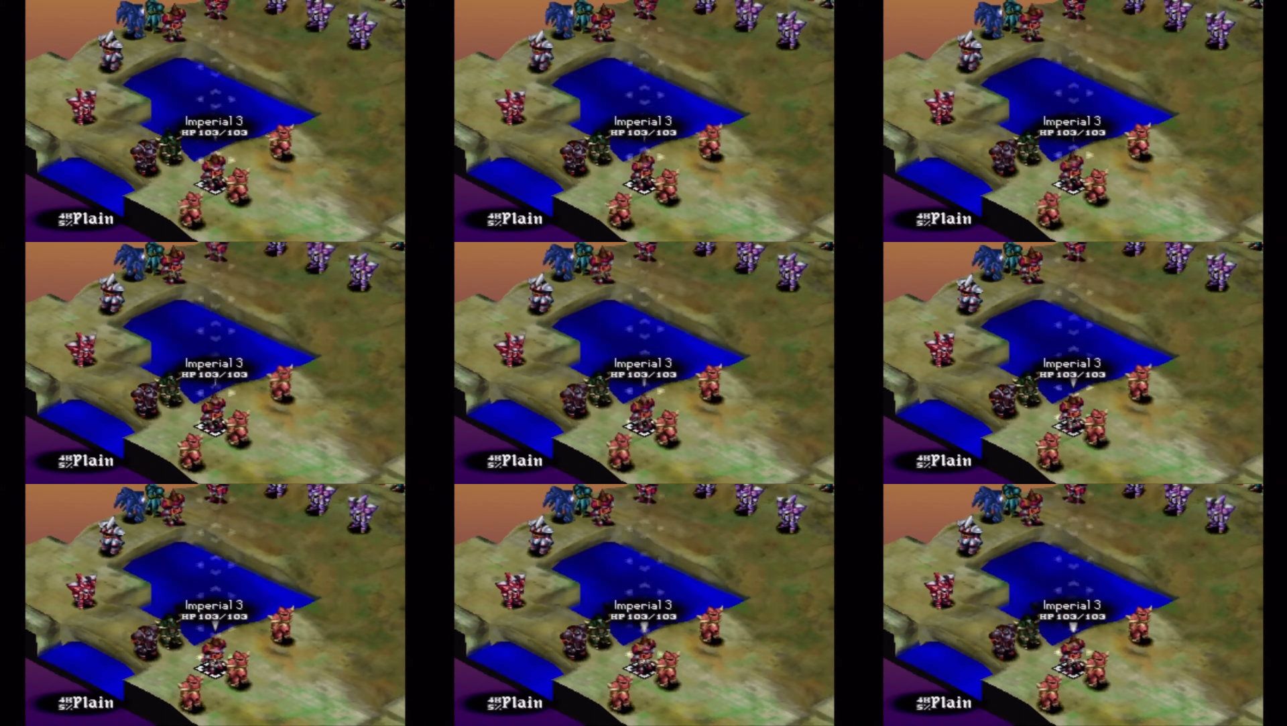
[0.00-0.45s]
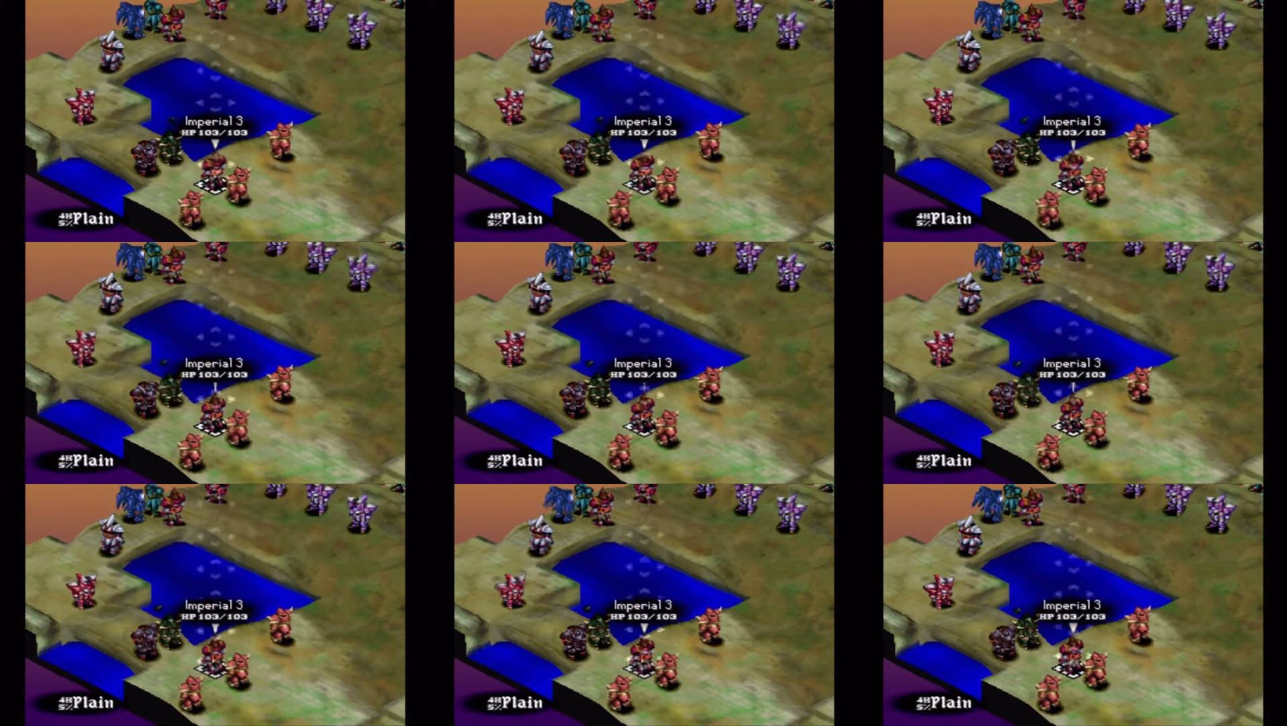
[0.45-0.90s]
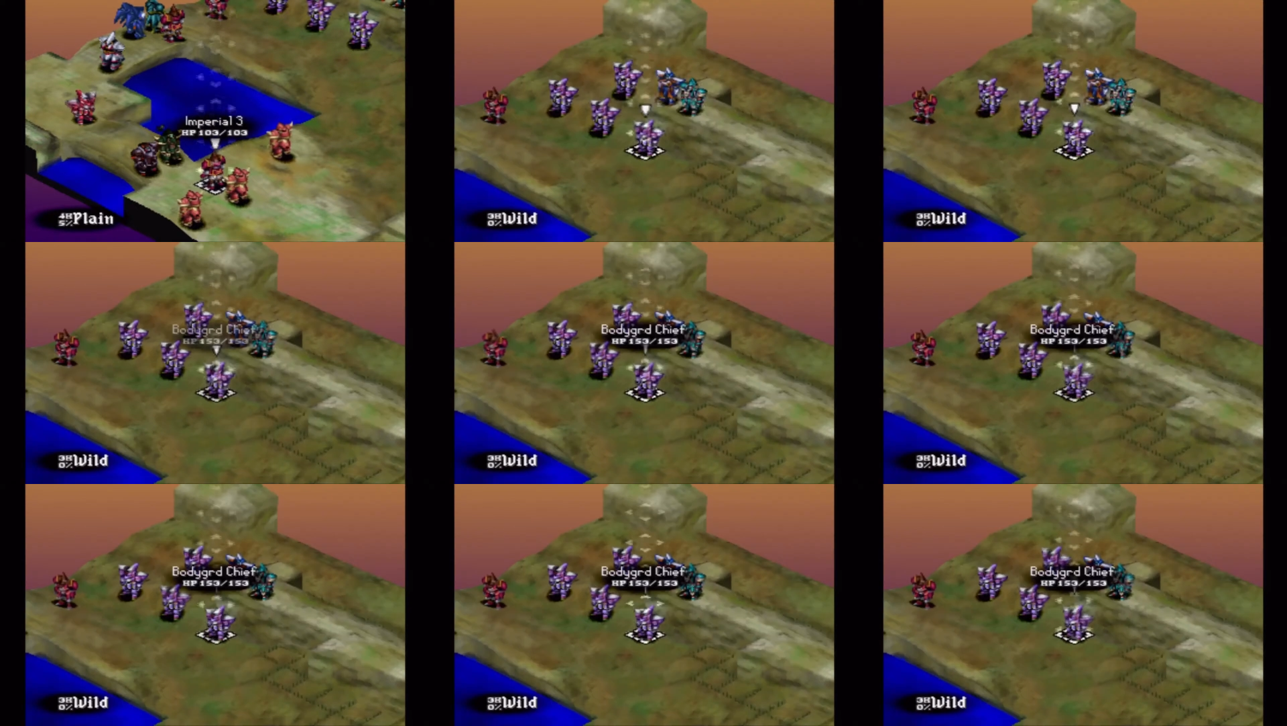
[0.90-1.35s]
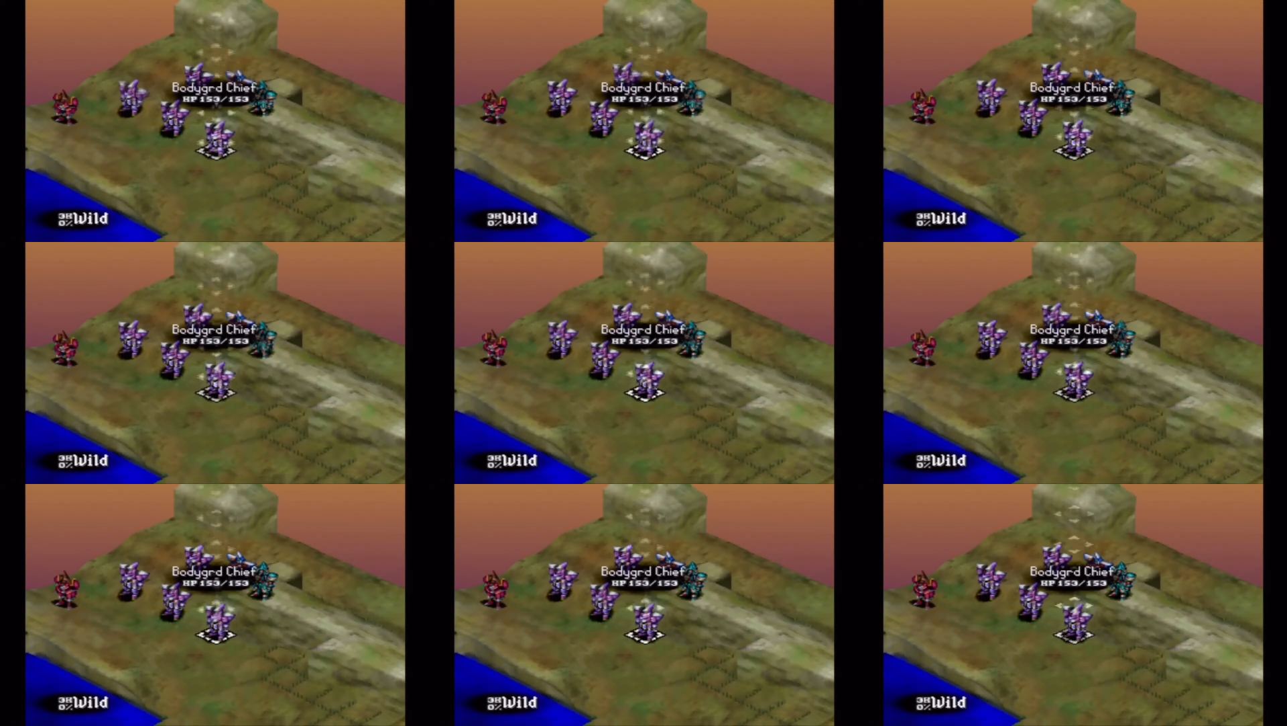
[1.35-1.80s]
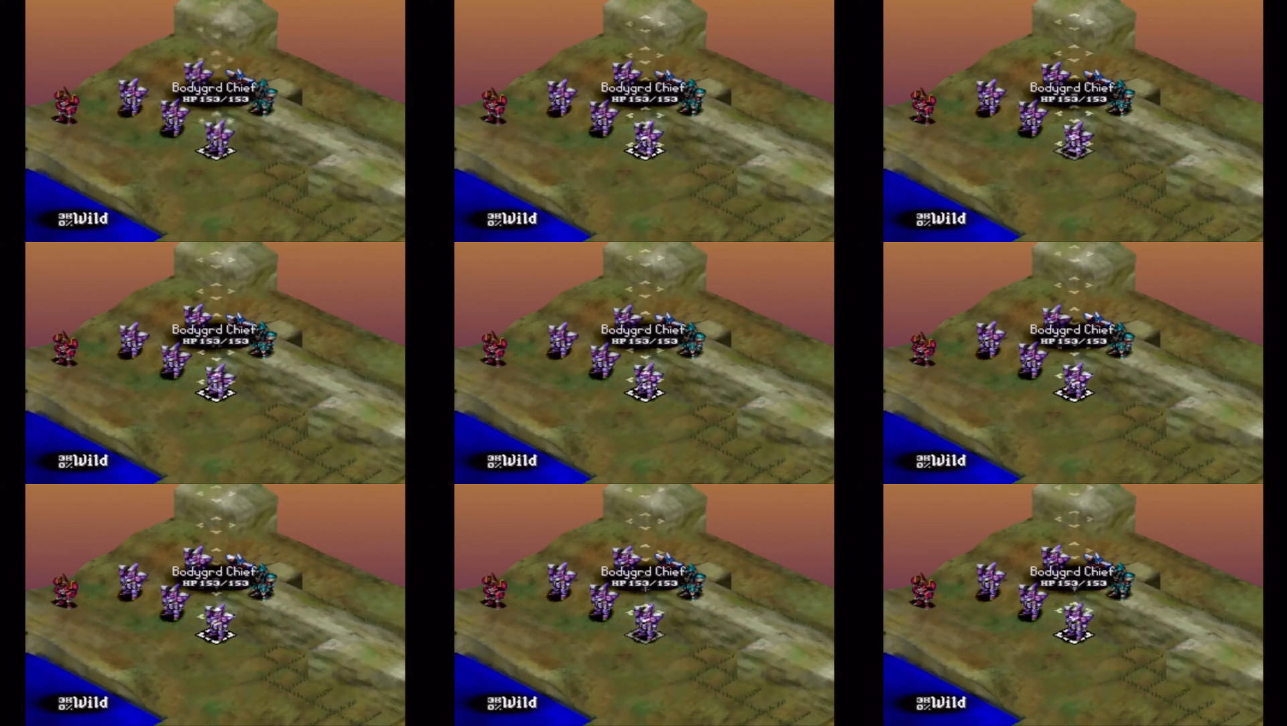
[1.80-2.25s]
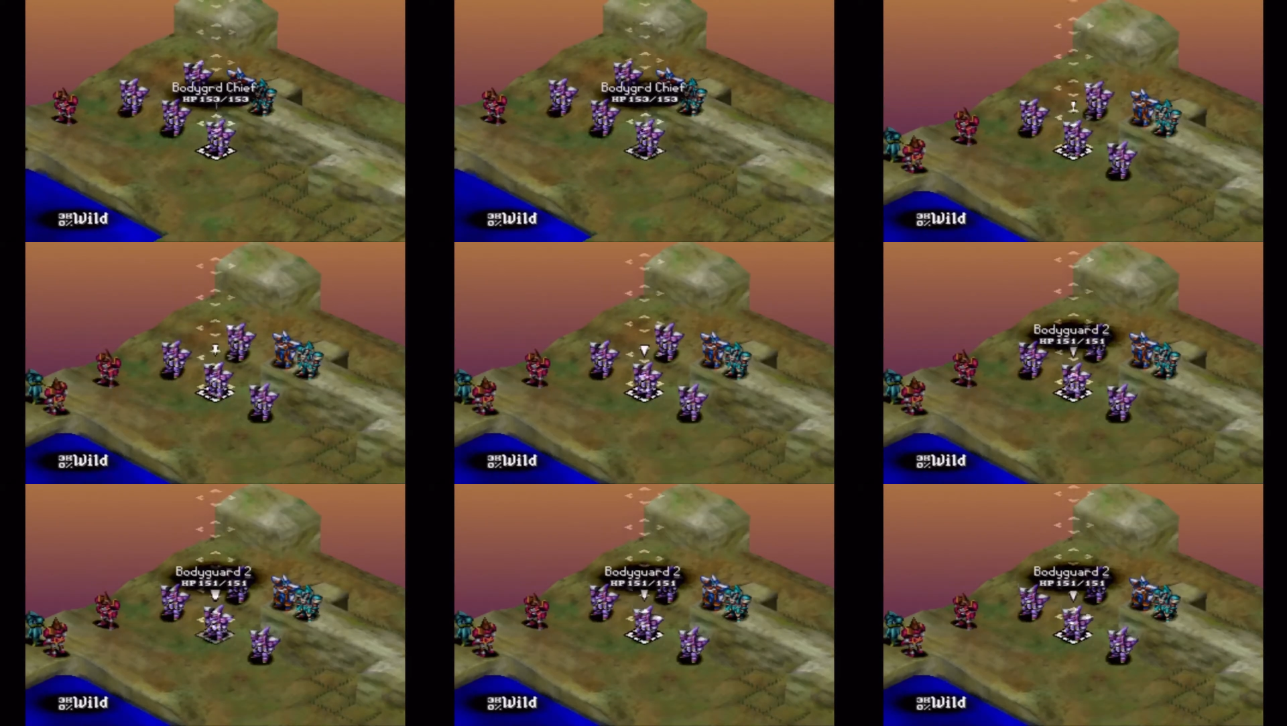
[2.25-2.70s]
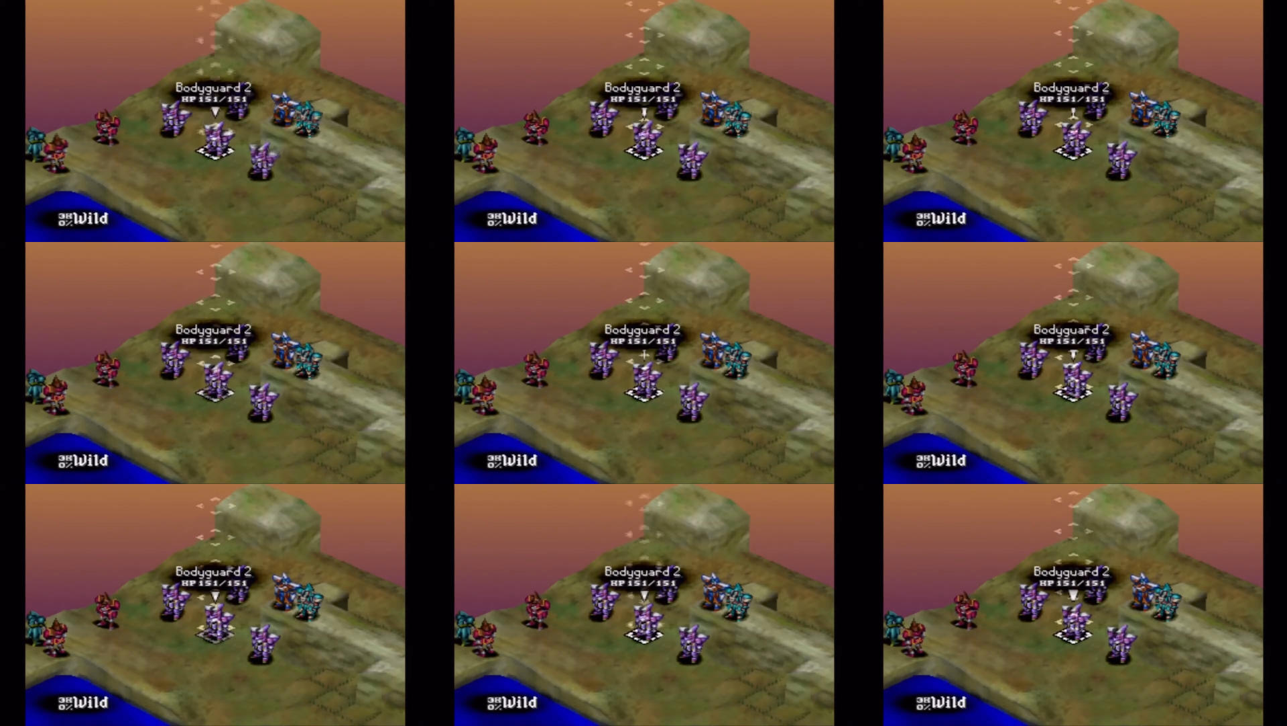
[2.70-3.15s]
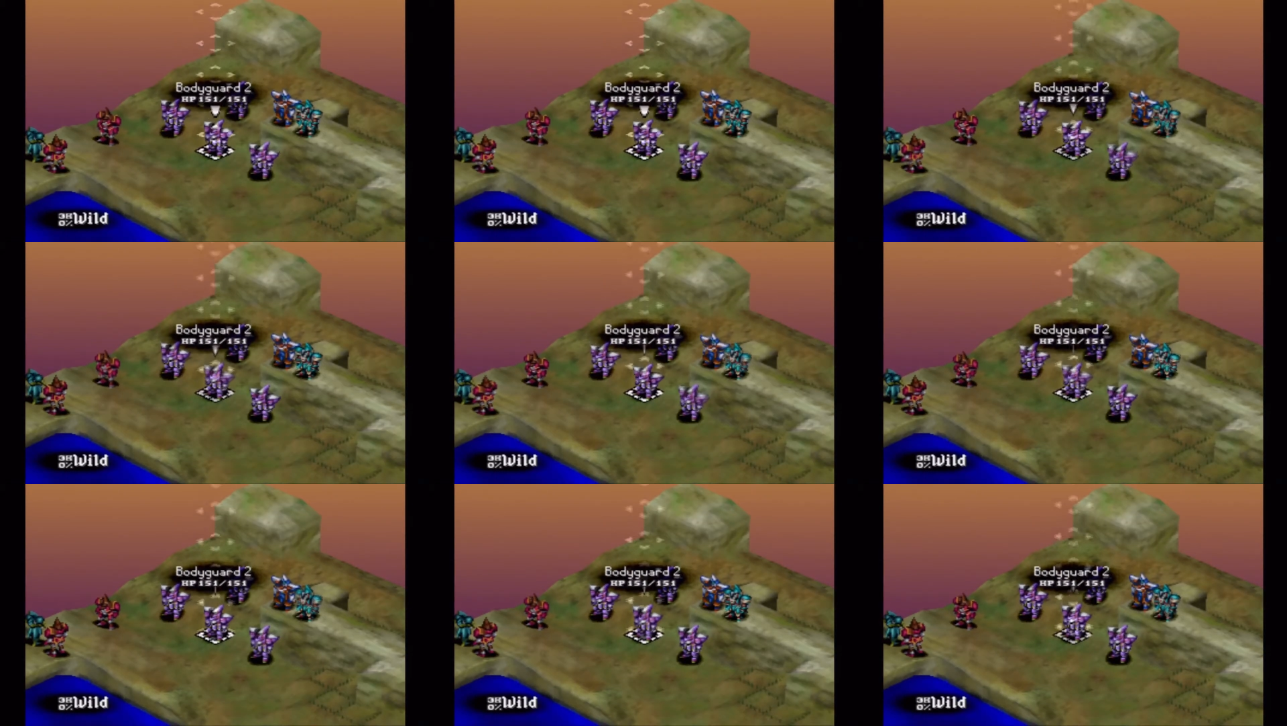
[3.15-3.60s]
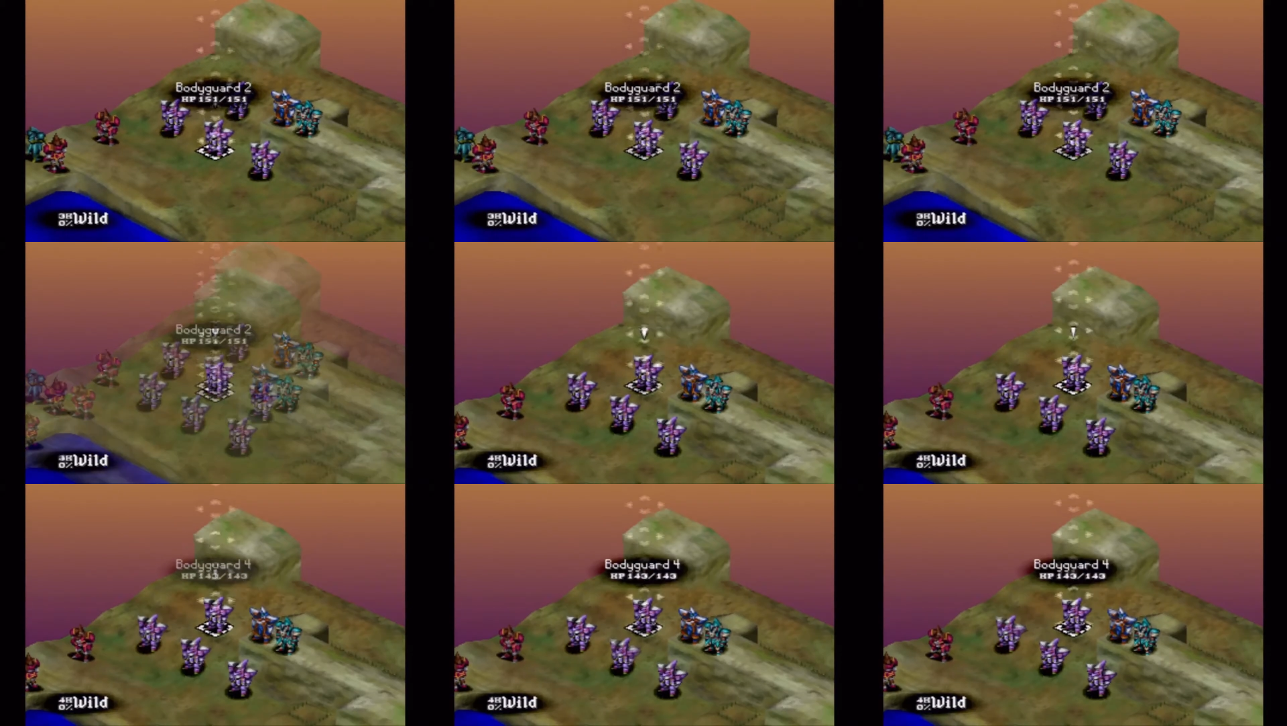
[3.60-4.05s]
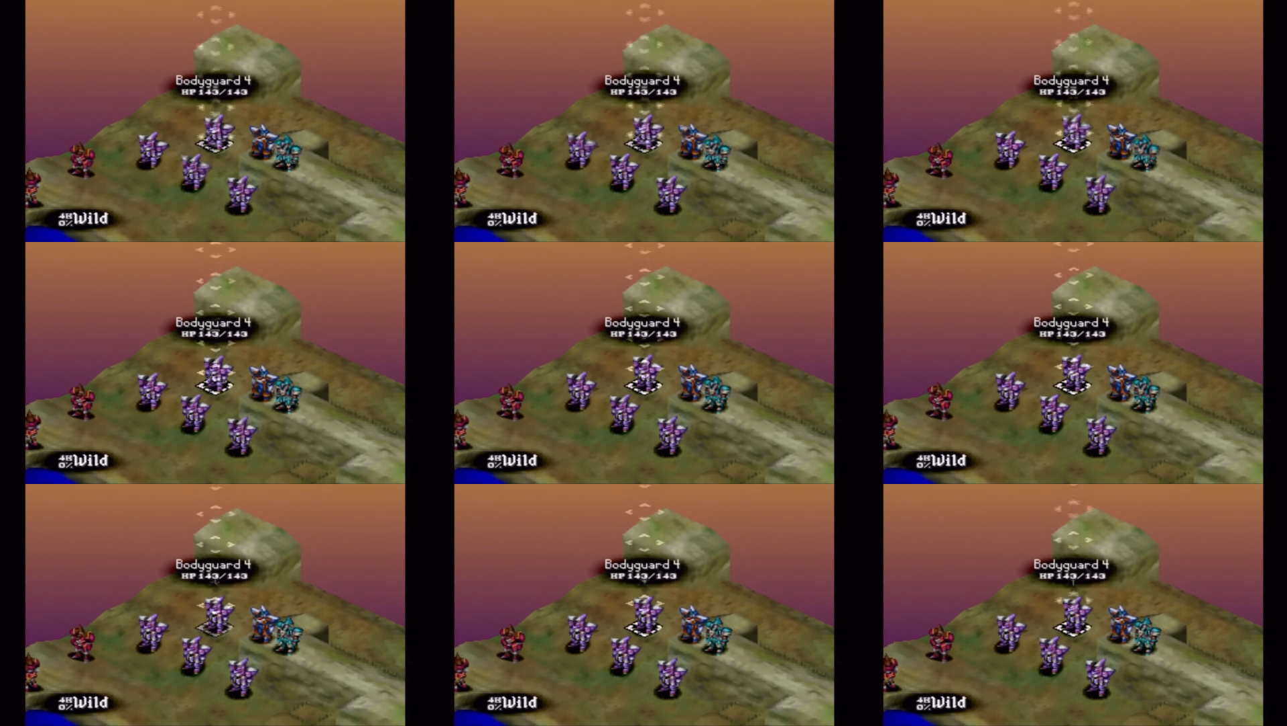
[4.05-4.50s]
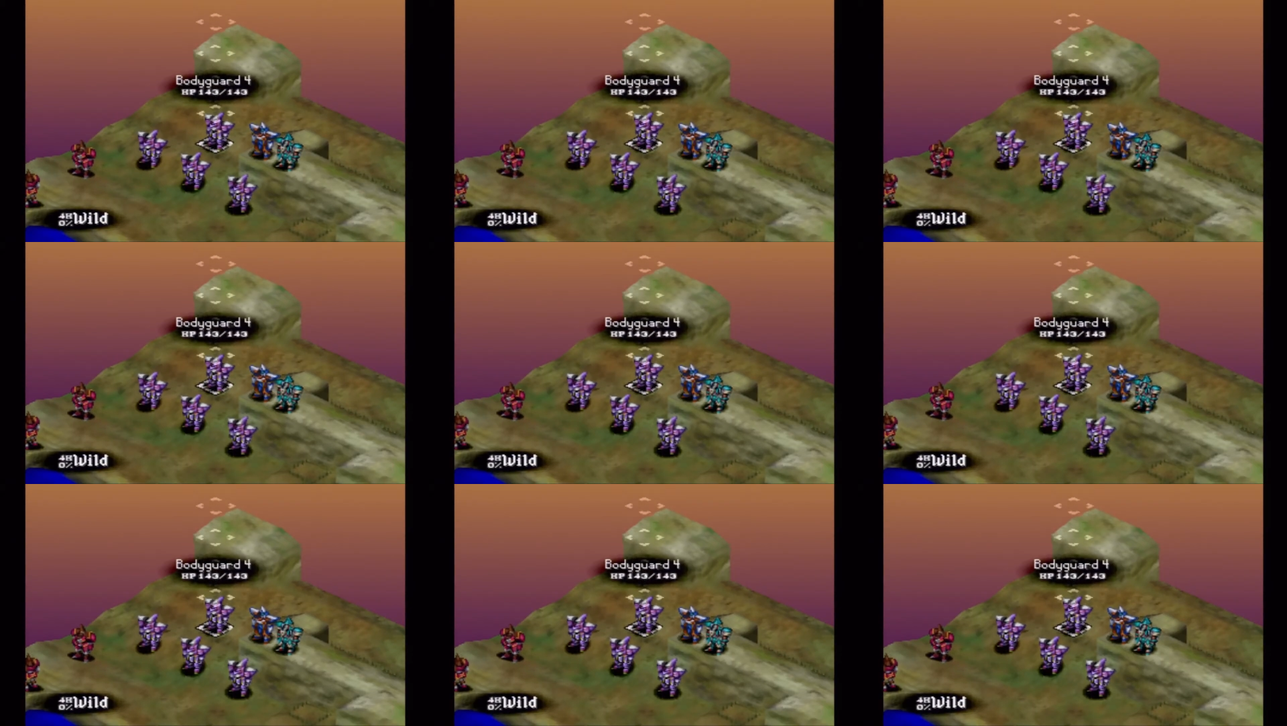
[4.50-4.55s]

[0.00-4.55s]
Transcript: Nobody's mouth can be seen.